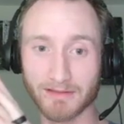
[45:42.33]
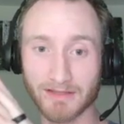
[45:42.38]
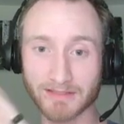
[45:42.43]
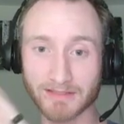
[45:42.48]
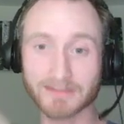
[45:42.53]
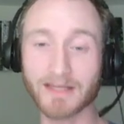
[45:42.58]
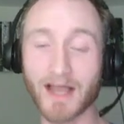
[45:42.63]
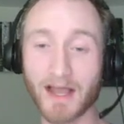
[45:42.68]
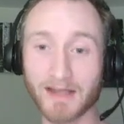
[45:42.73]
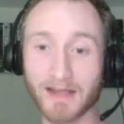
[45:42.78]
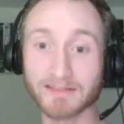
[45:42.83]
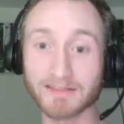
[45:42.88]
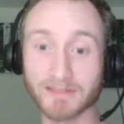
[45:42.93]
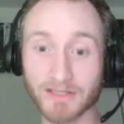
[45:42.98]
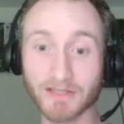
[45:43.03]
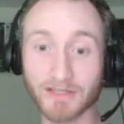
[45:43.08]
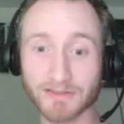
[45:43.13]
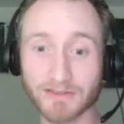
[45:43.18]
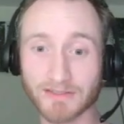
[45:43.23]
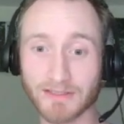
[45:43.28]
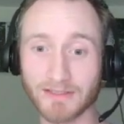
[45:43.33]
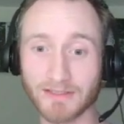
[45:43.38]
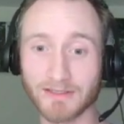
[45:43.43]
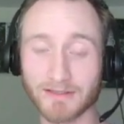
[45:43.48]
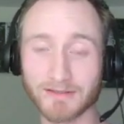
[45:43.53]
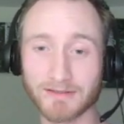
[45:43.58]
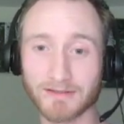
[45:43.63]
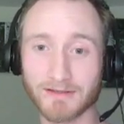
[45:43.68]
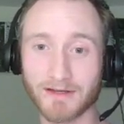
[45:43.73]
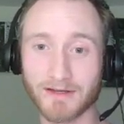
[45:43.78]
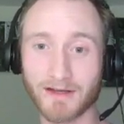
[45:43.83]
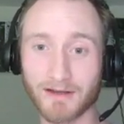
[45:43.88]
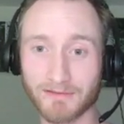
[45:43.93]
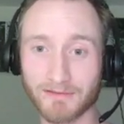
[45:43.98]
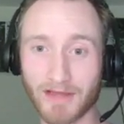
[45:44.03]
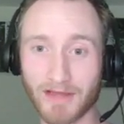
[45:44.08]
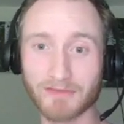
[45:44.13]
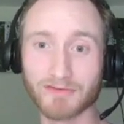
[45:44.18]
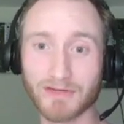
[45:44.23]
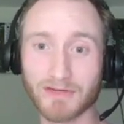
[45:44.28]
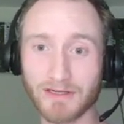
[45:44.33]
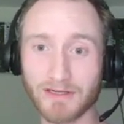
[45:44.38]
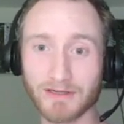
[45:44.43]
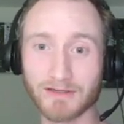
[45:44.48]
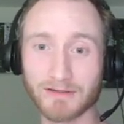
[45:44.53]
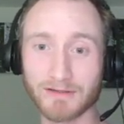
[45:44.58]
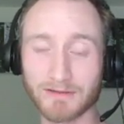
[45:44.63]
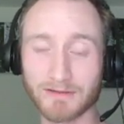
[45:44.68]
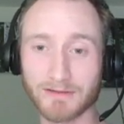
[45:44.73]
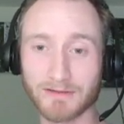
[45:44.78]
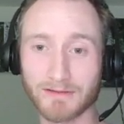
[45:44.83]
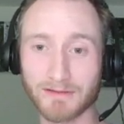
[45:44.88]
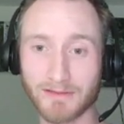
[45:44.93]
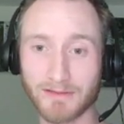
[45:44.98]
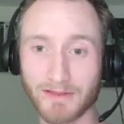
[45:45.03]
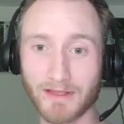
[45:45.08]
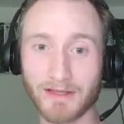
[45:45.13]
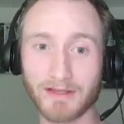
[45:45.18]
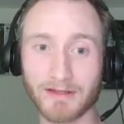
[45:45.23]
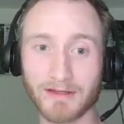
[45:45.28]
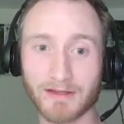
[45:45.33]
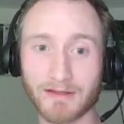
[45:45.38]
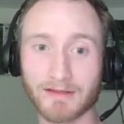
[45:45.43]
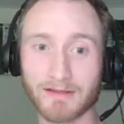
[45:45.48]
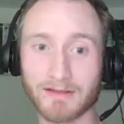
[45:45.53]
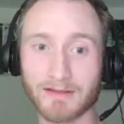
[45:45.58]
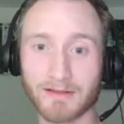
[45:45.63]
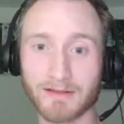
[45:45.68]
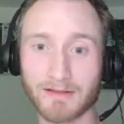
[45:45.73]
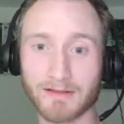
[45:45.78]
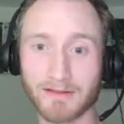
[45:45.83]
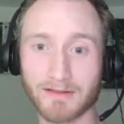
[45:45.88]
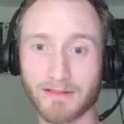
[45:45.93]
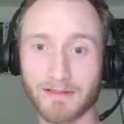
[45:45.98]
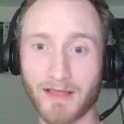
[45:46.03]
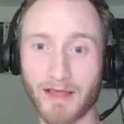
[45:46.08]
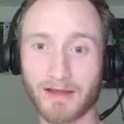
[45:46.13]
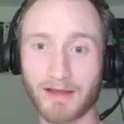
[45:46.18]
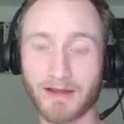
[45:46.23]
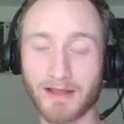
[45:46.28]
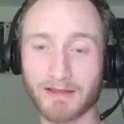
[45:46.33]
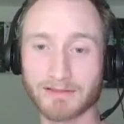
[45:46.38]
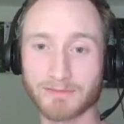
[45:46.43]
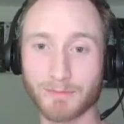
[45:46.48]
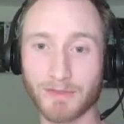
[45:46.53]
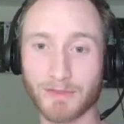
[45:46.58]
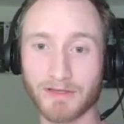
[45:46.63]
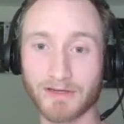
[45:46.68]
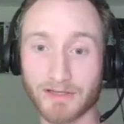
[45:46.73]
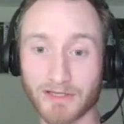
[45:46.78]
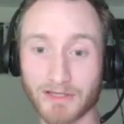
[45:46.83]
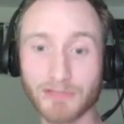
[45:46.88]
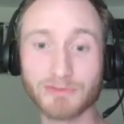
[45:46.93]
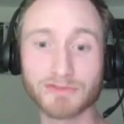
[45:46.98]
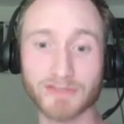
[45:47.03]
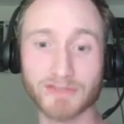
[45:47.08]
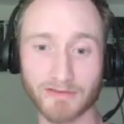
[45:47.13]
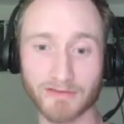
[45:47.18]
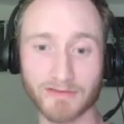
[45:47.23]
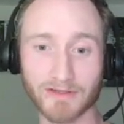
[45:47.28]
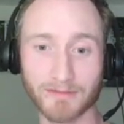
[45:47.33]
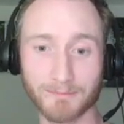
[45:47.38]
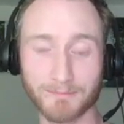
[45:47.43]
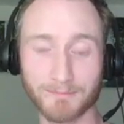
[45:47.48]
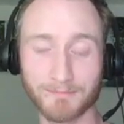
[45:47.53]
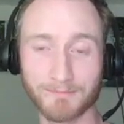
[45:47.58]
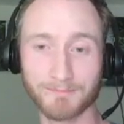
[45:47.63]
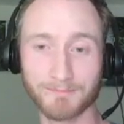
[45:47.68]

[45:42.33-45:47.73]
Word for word: this guy is guilty of everything that has been accused of him.